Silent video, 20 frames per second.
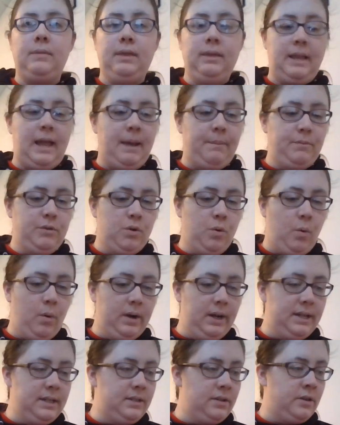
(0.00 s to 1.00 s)
lab
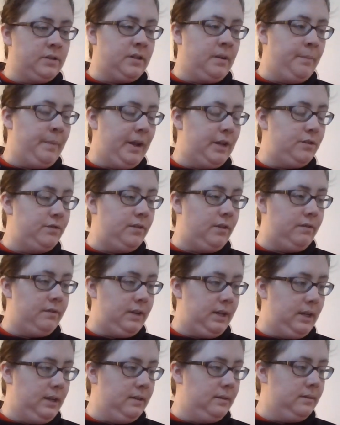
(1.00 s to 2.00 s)
20 starts on page
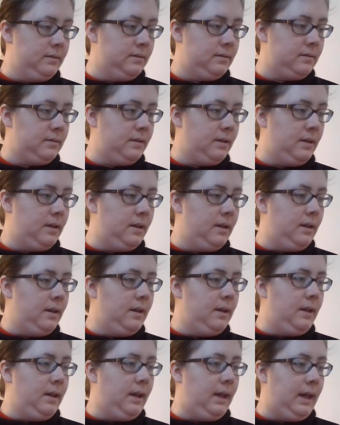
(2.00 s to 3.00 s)
50.
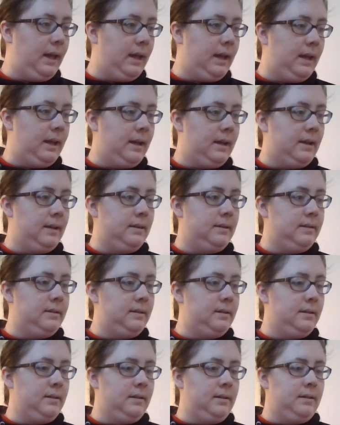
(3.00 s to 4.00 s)
And
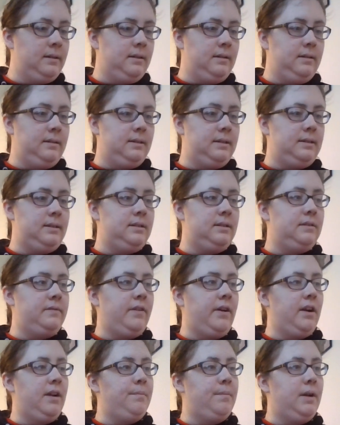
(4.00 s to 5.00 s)
this is
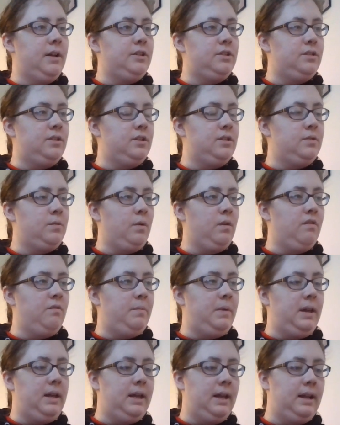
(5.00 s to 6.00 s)
very much the sort of
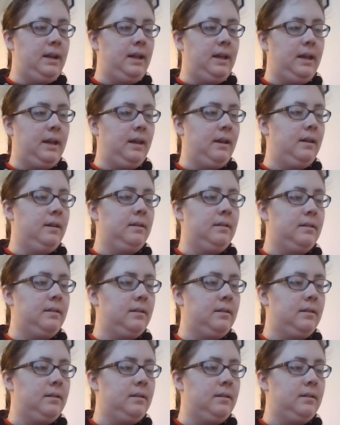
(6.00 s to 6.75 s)
beginning